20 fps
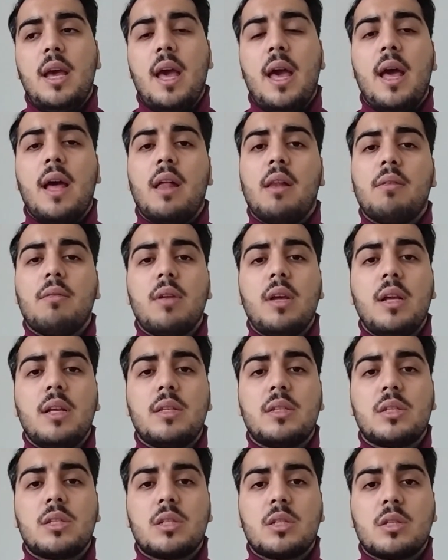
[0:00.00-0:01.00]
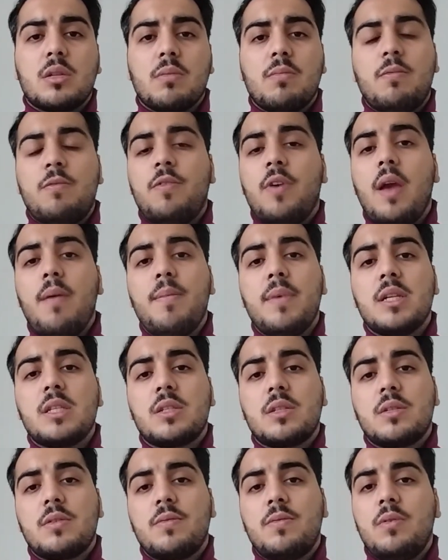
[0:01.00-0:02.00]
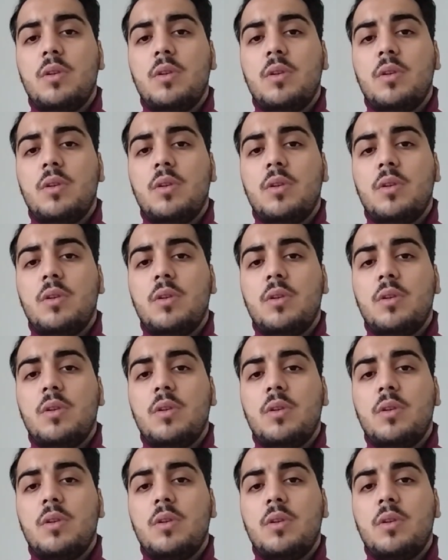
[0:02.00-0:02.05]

And its famous